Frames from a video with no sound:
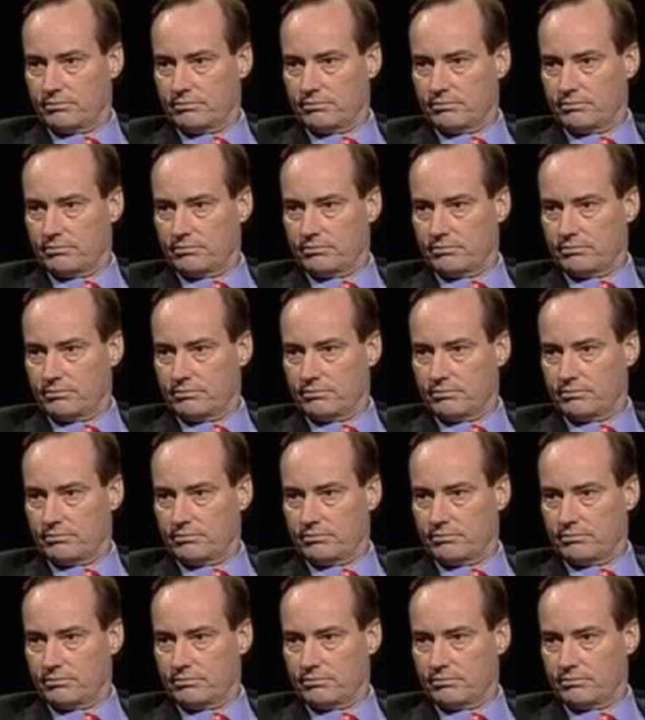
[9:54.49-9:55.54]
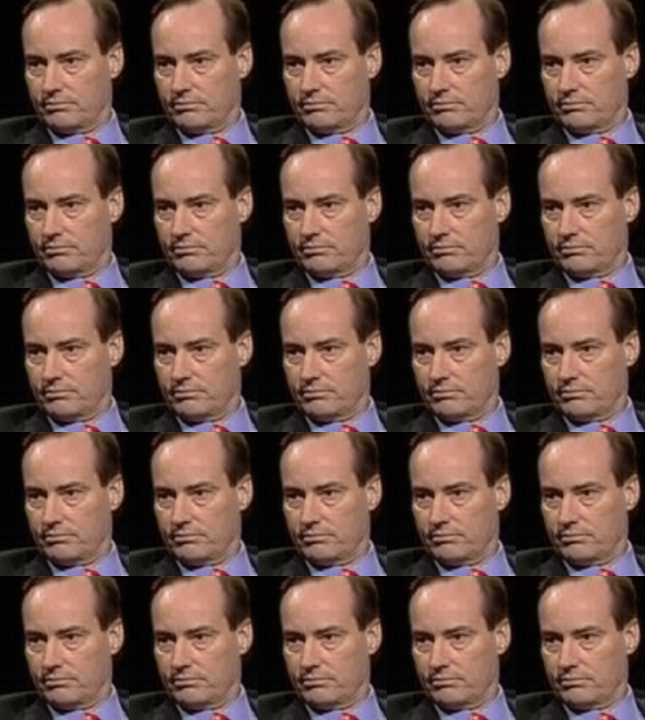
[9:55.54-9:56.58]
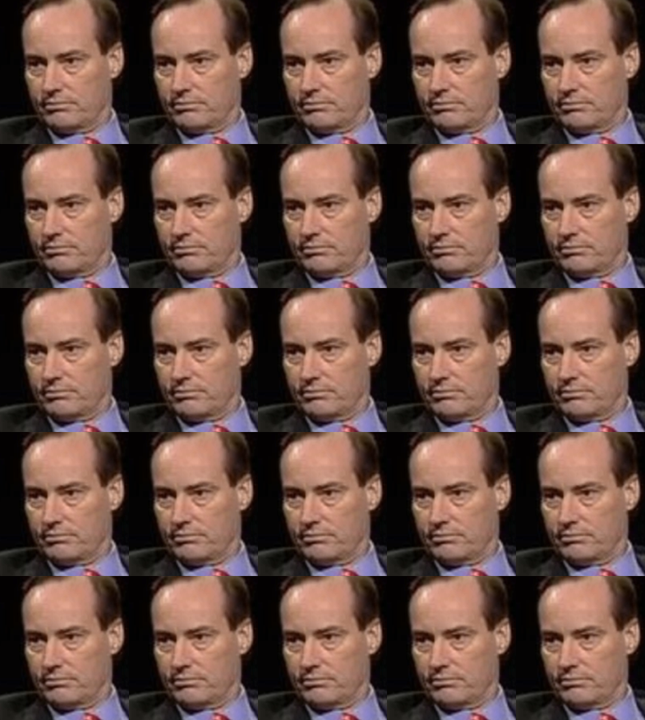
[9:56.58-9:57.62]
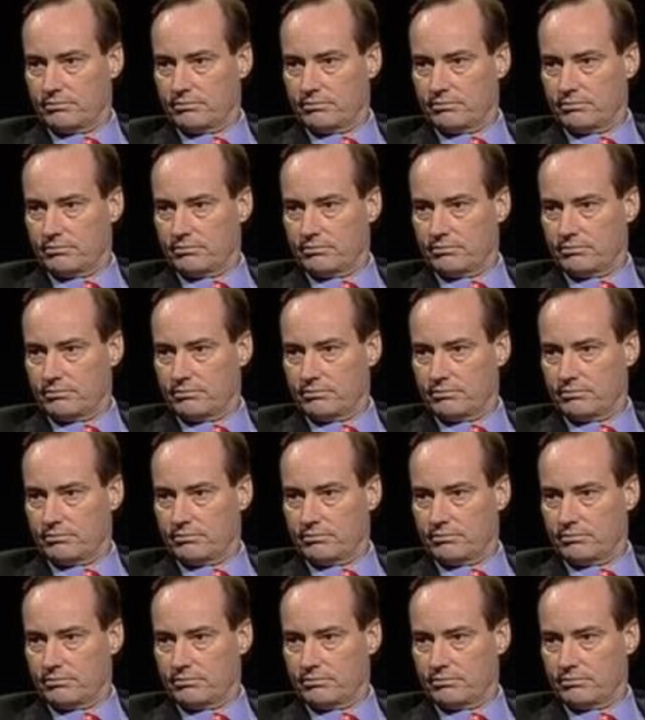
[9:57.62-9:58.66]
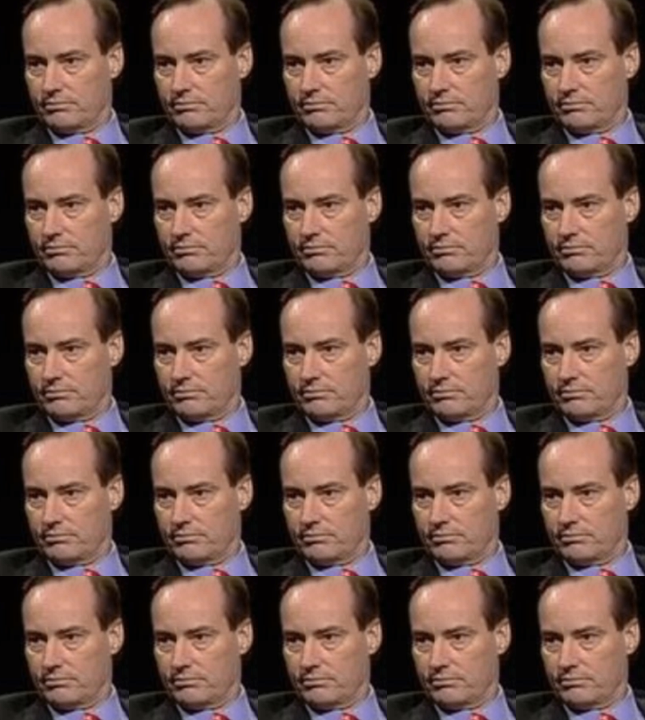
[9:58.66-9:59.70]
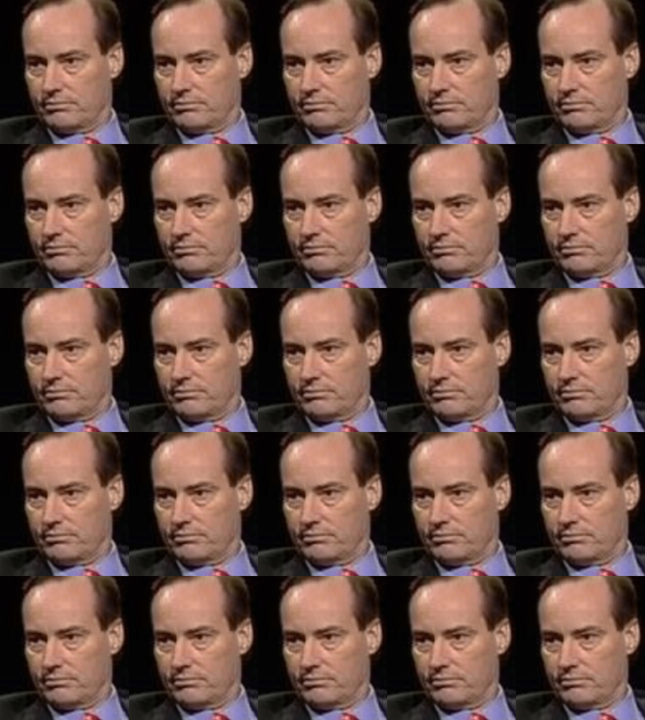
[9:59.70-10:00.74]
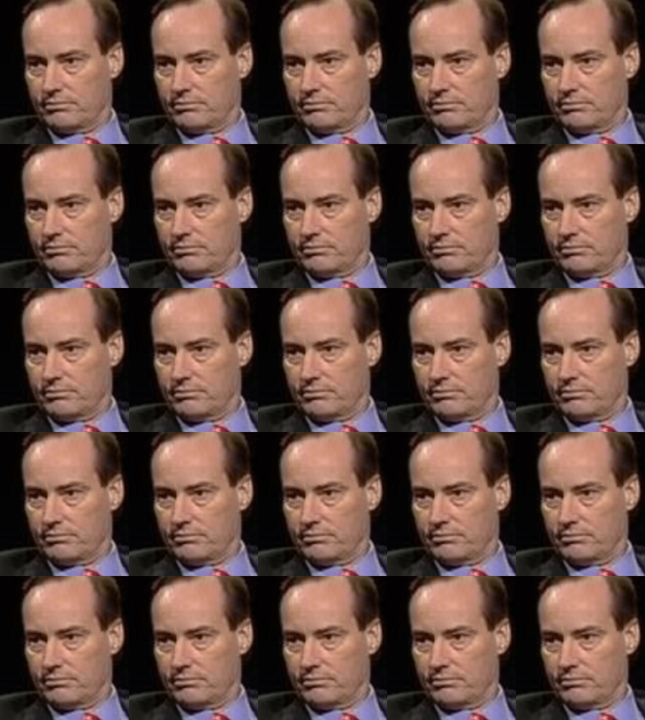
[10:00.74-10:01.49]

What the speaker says: This is a still picture; no speech is visible.